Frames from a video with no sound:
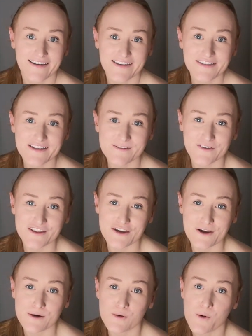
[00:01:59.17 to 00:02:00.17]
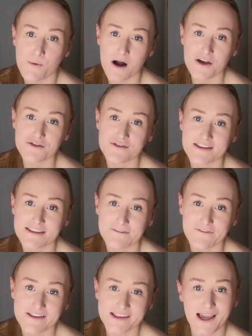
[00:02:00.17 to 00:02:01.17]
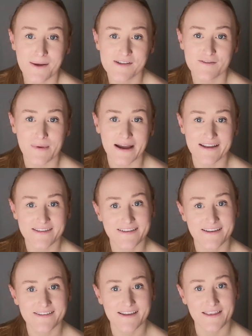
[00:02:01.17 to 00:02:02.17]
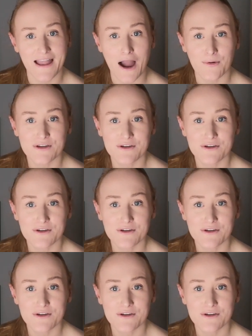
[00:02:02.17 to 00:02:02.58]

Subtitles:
In this video, we'll walk through the different types of biases and how